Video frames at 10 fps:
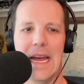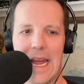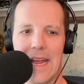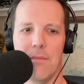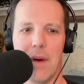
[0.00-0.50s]

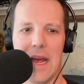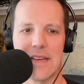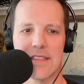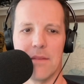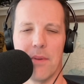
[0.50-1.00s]
and
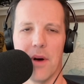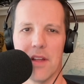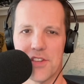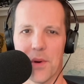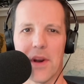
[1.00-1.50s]

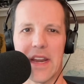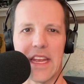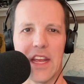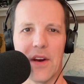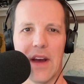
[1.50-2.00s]
basketball,
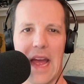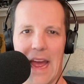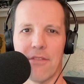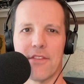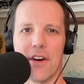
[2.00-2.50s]
joining you
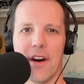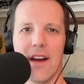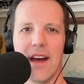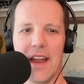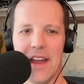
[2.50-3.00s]
after
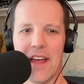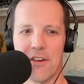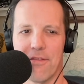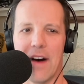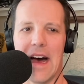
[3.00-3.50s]

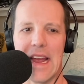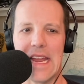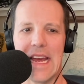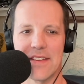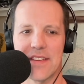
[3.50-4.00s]
another fine
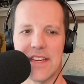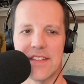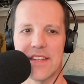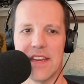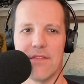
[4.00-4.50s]

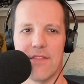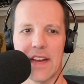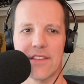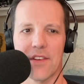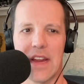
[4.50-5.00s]
SEC
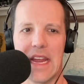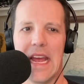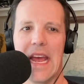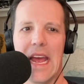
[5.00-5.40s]
victory.